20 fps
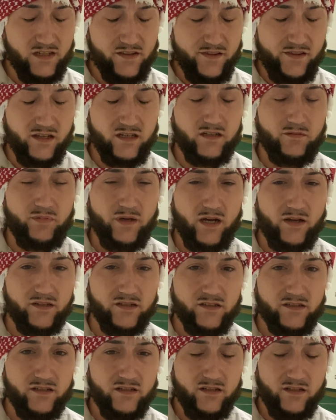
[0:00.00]
Think about
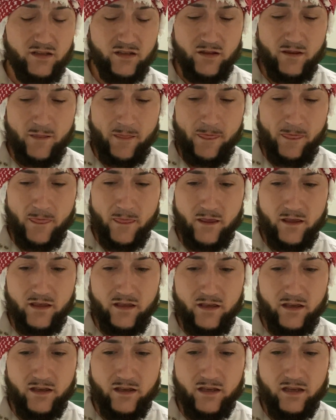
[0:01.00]
it.
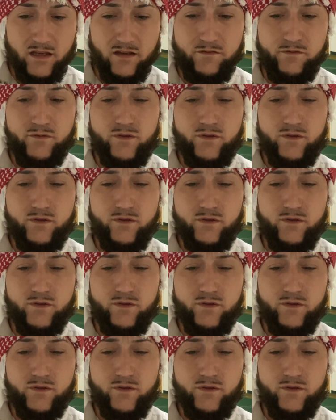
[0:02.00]
If